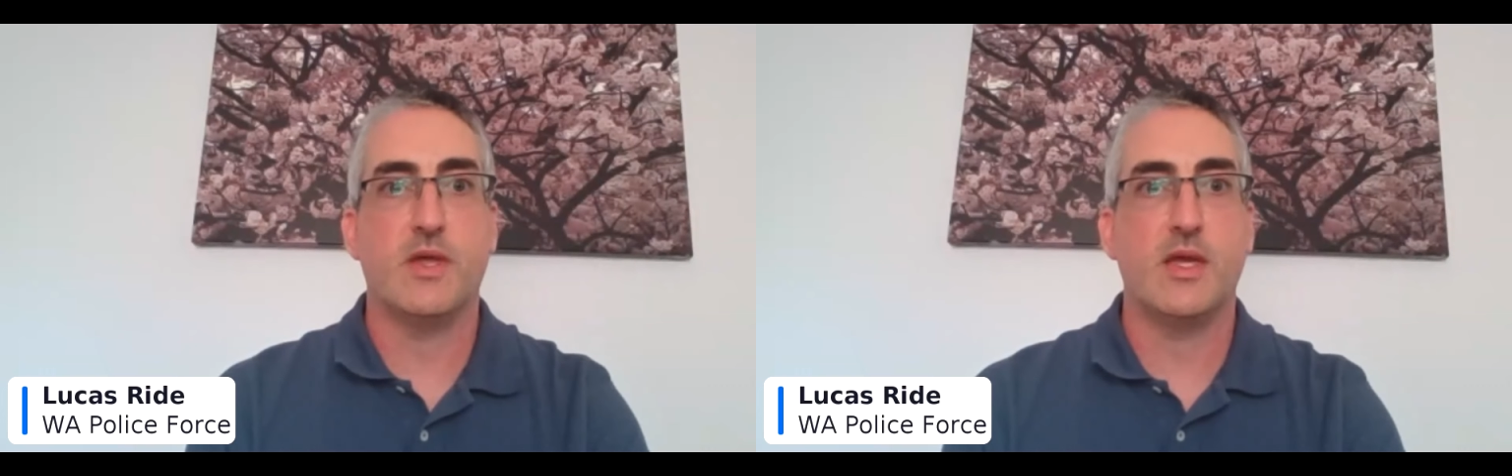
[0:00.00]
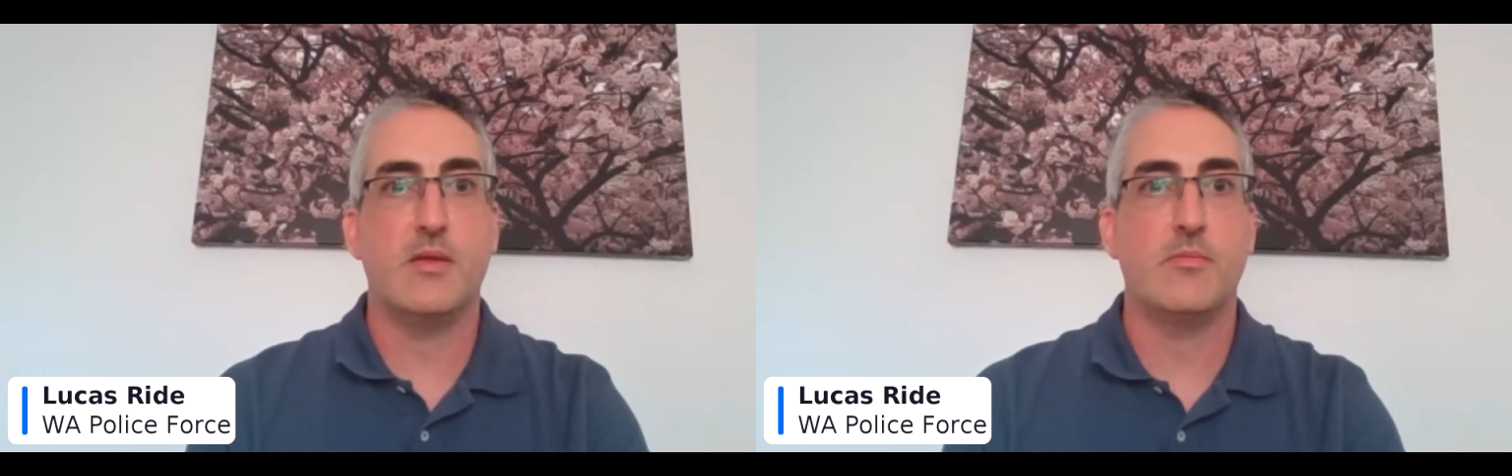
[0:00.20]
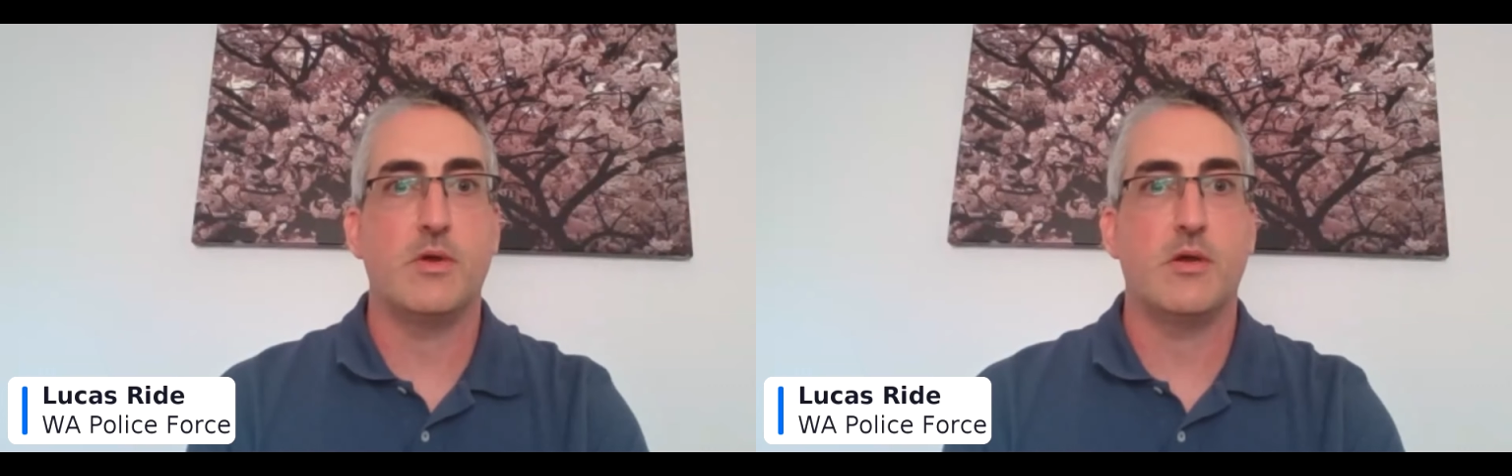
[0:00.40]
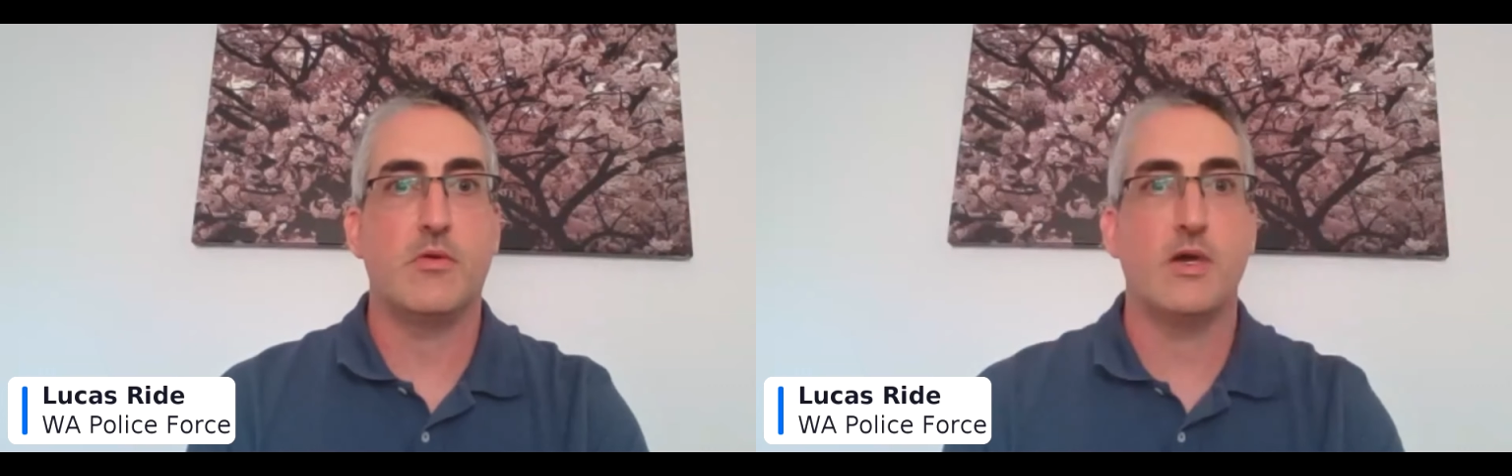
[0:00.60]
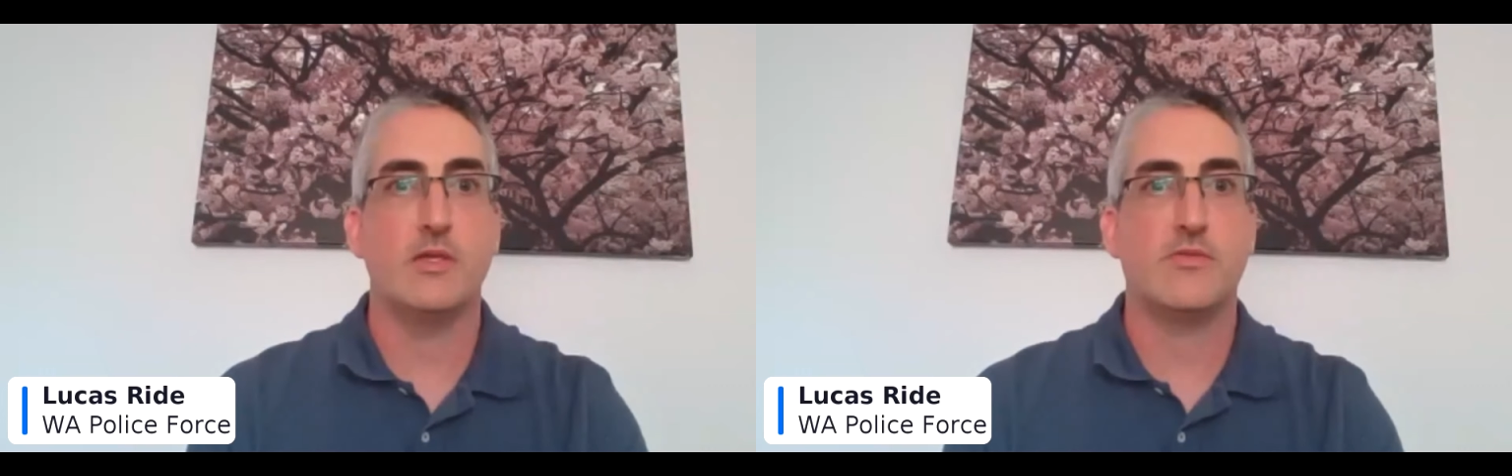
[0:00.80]
they
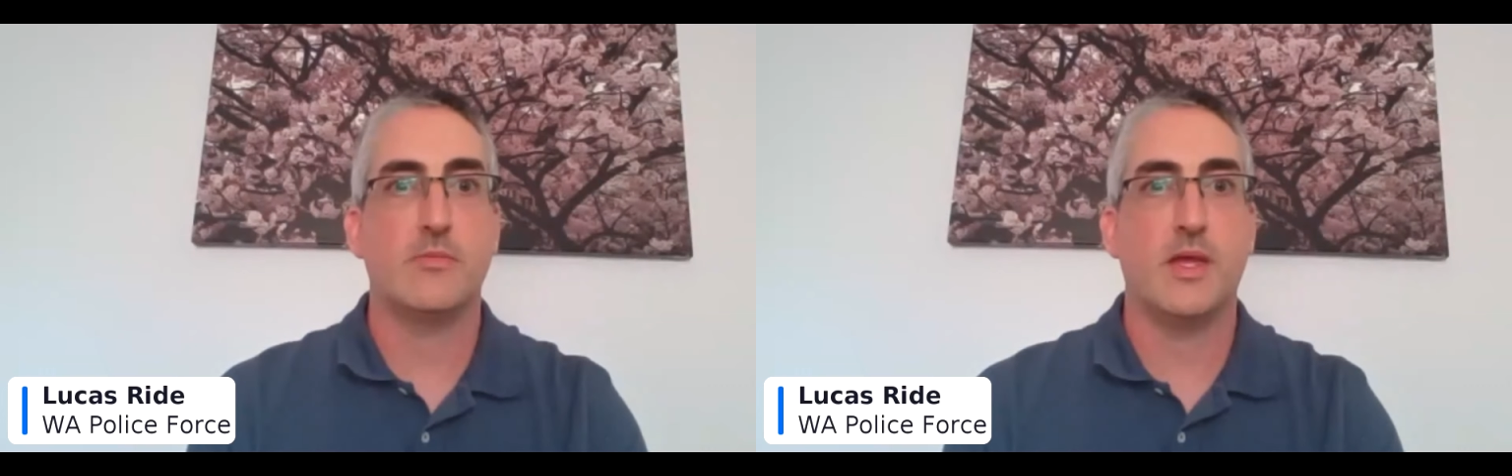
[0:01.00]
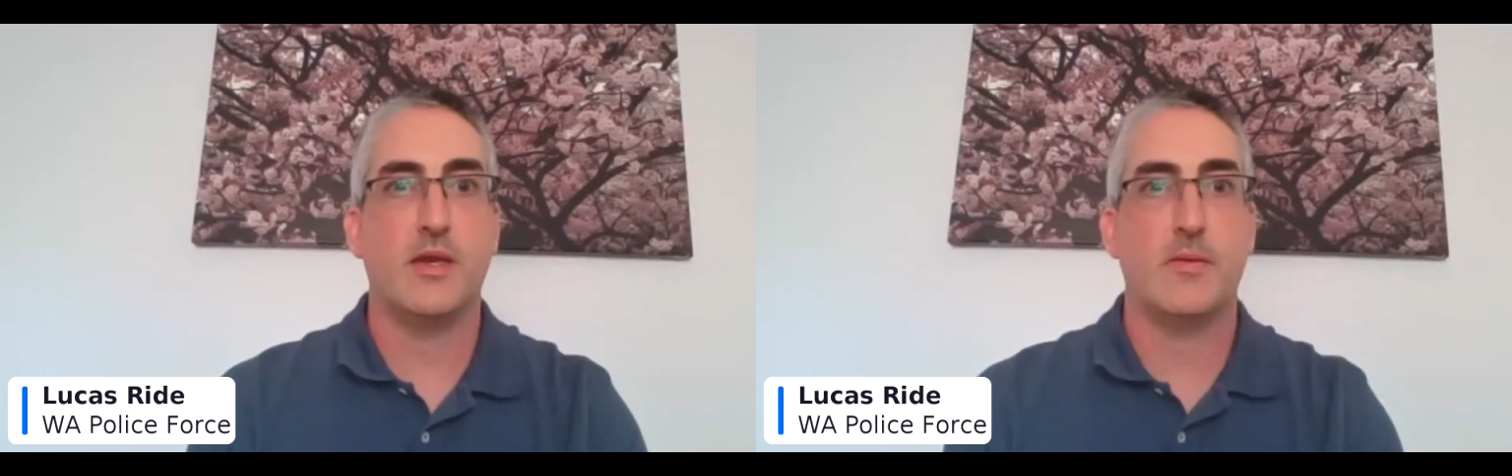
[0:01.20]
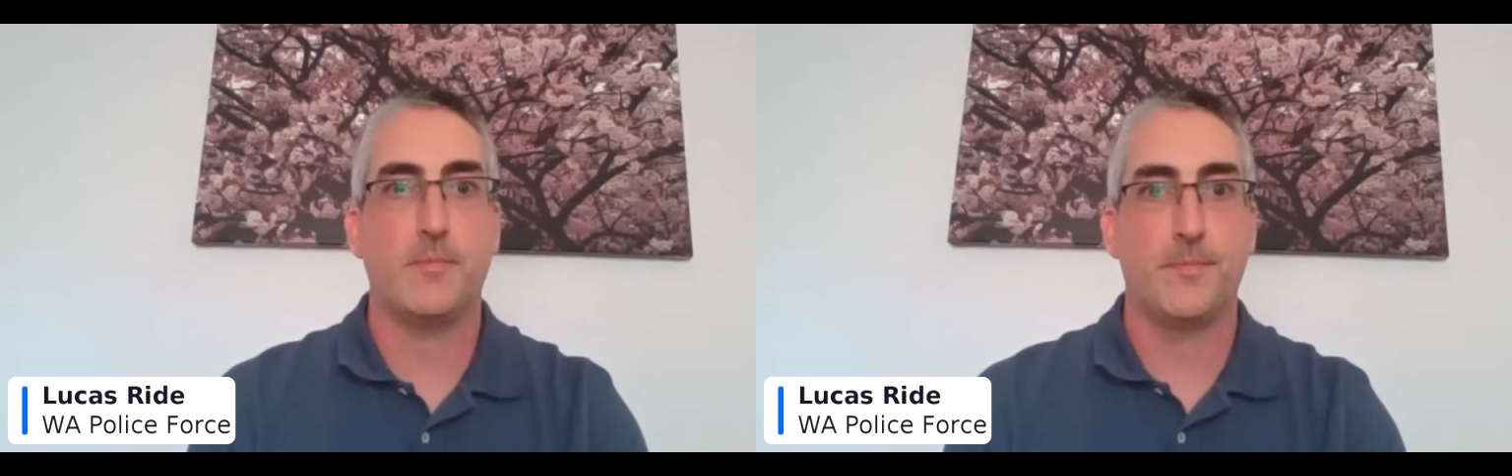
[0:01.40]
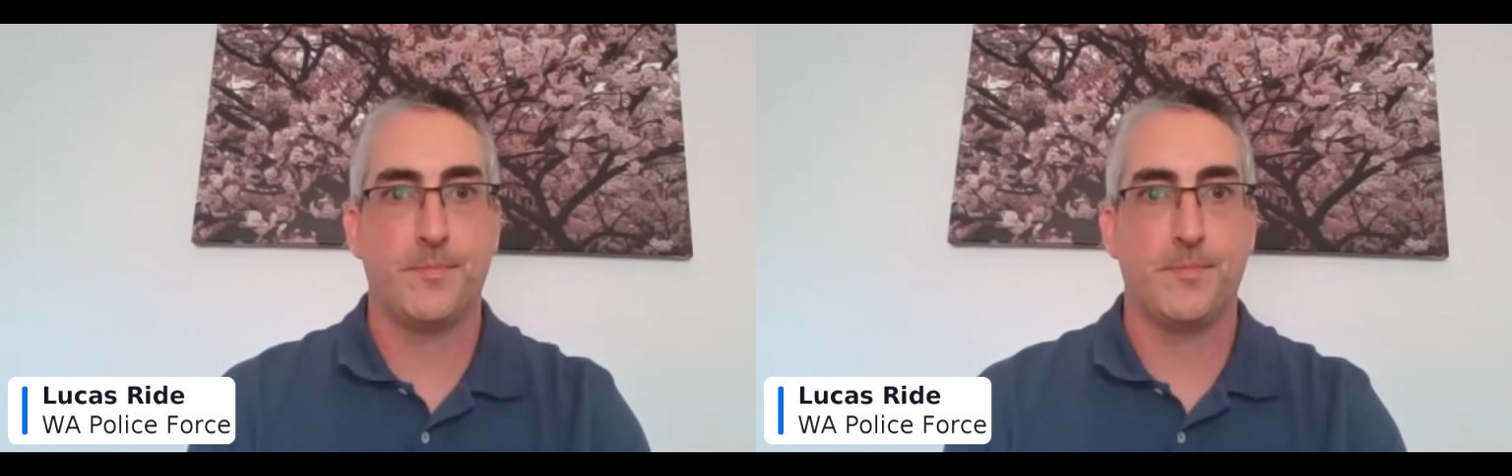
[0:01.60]
arise from that.